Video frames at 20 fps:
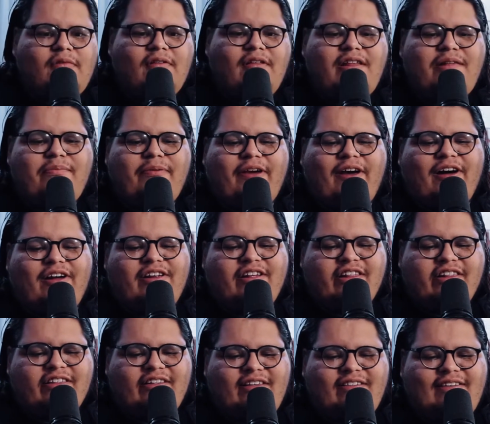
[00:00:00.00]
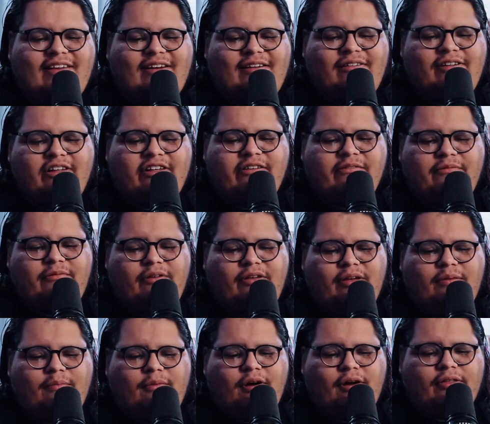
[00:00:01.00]
Let's be honest, Nintendo doesn't
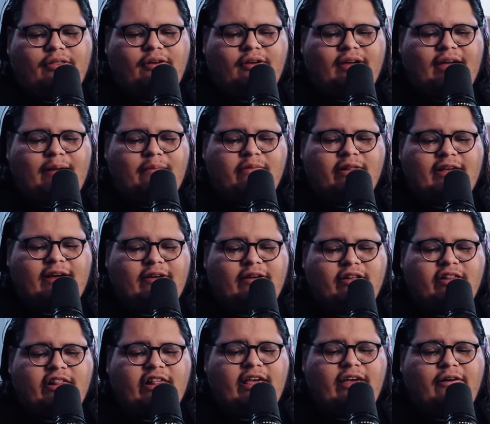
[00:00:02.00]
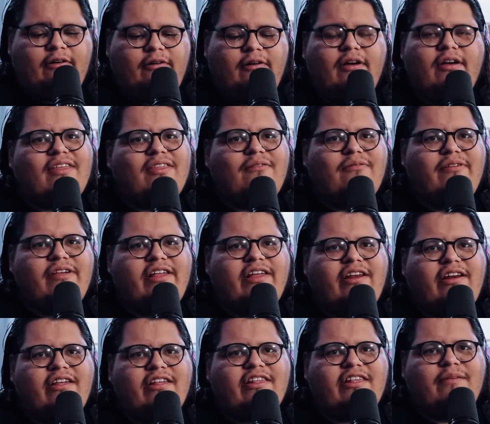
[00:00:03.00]
really mark their games down on sale, and the
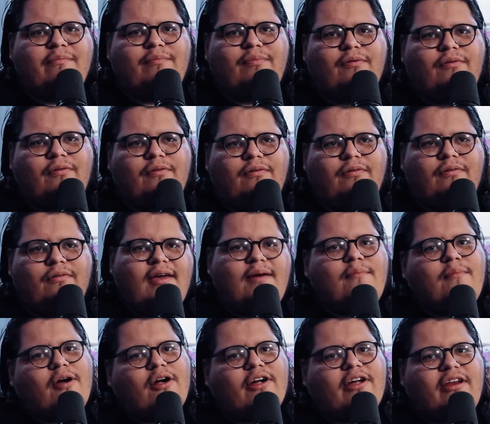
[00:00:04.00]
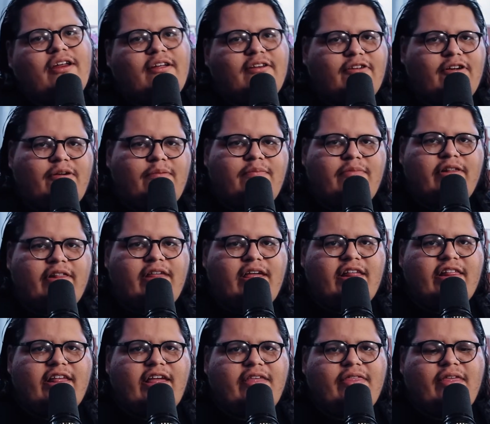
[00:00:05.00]
reason is simple. In marketing terms, they
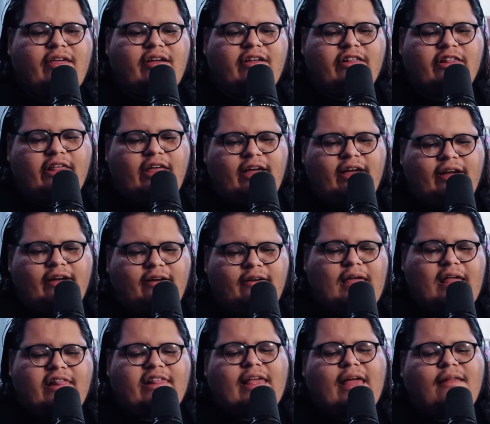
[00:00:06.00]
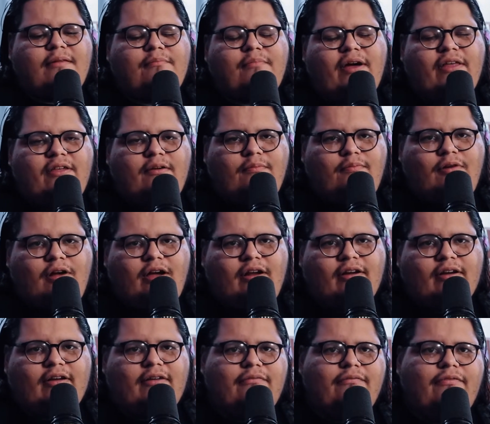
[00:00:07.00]
say things like they stand by their
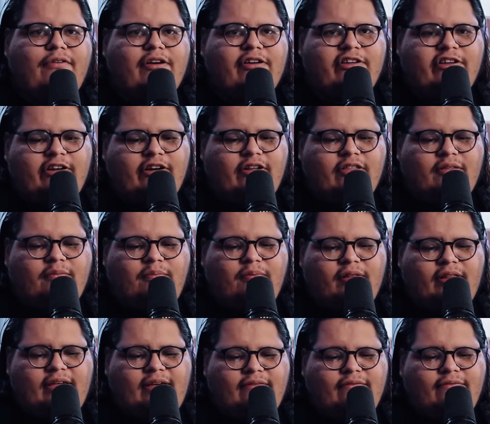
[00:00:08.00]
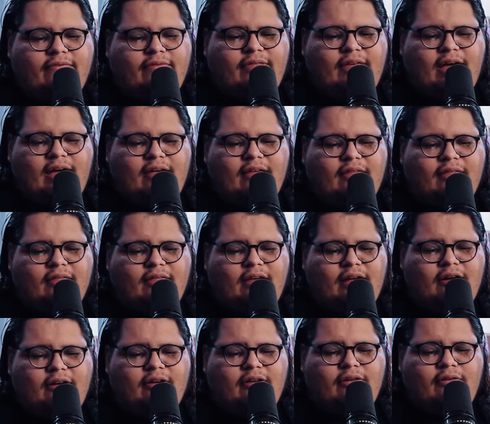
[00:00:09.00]
product and function on the belief that
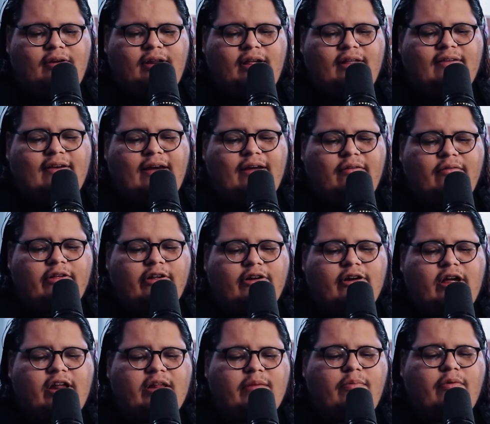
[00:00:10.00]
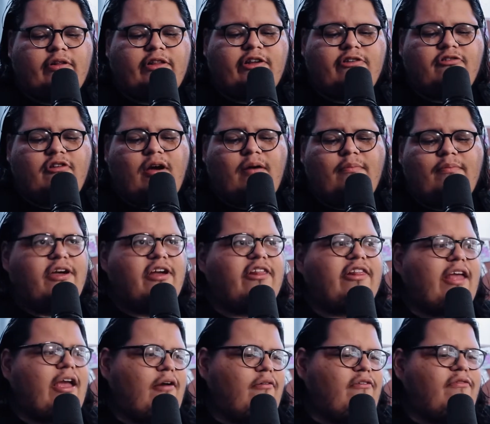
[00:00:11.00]
their unique titles are not supposed to drop because,
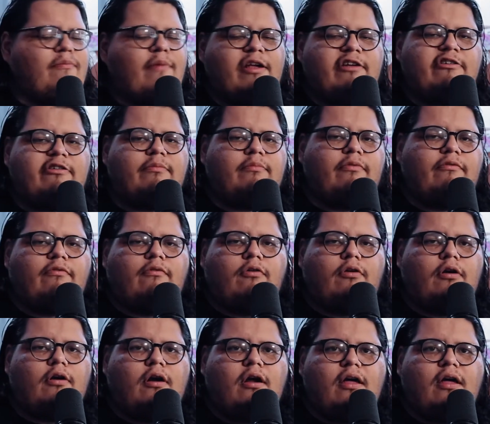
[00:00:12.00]
like we've mentioned before,